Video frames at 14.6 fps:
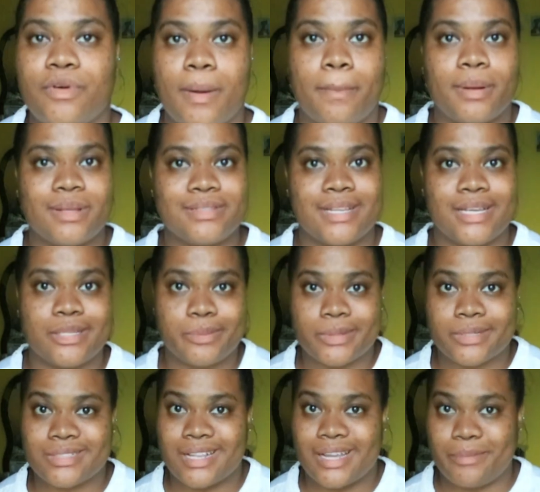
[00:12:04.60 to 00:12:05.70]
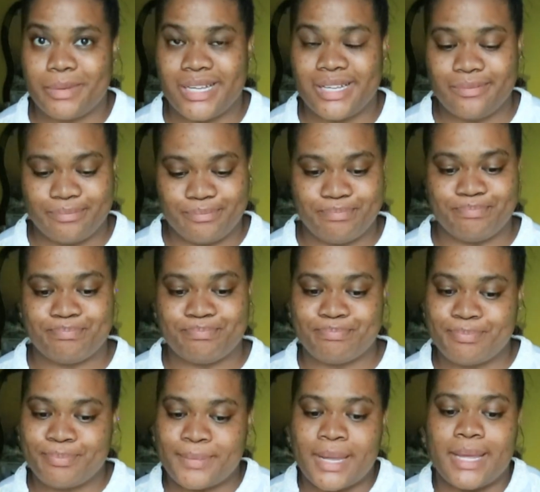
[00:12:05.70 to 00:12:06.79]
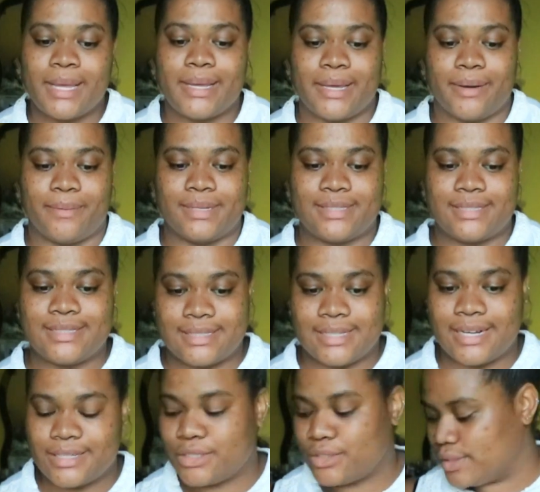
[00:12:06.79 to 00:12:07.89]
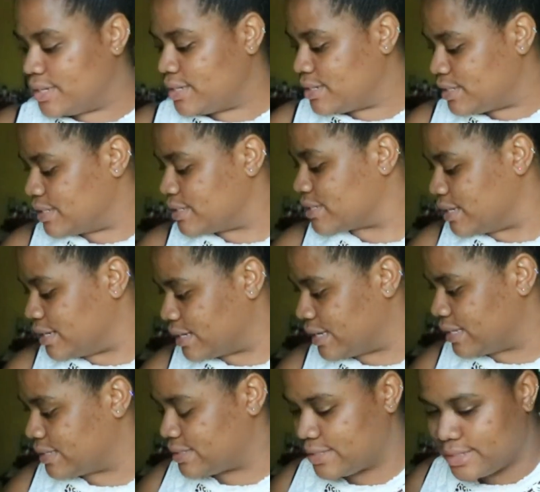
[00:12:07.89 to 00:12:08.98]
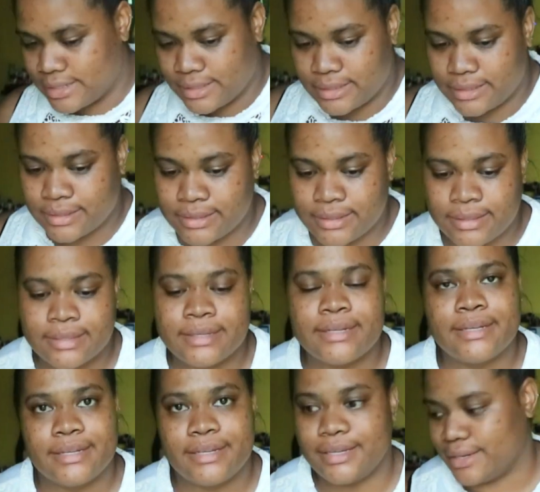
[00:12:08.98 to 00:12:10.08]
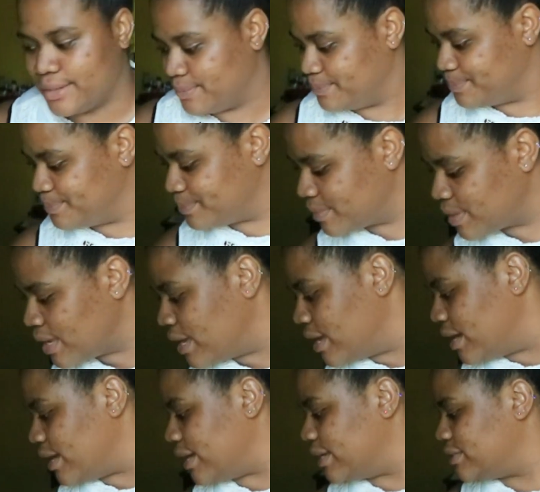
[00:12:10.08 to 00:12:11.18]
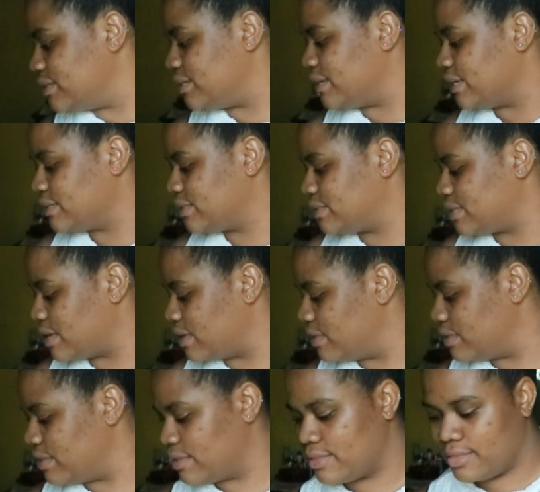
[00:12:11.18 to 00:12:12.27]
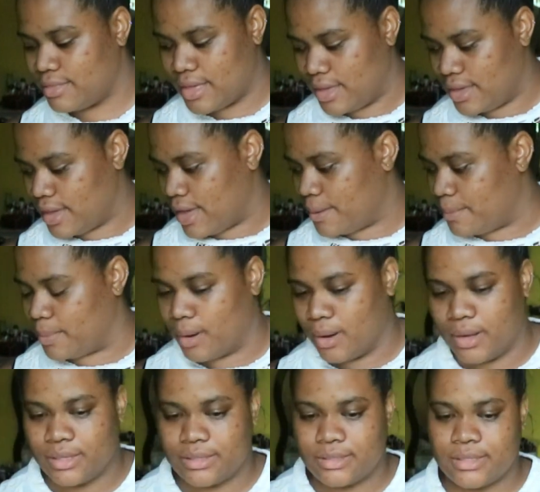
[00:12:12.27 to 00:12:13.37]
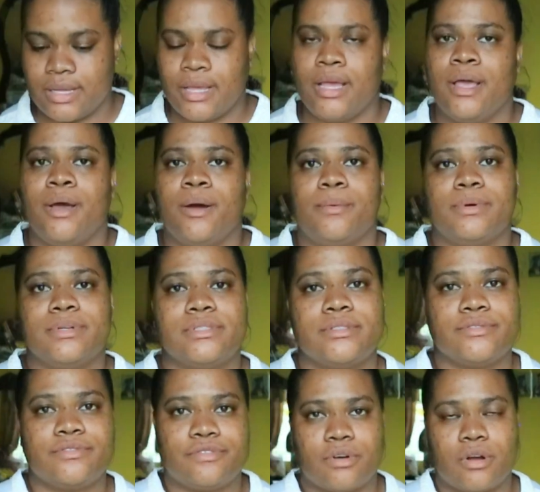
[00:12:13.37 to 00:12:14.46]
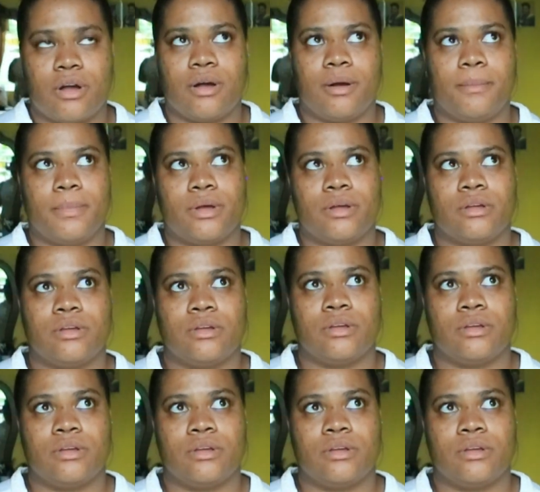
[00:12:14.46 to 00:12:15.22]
a plus size person like me, yeah, once this starts stretch, it's gonna get, yeah. All right, so the next thing I bought wasn't from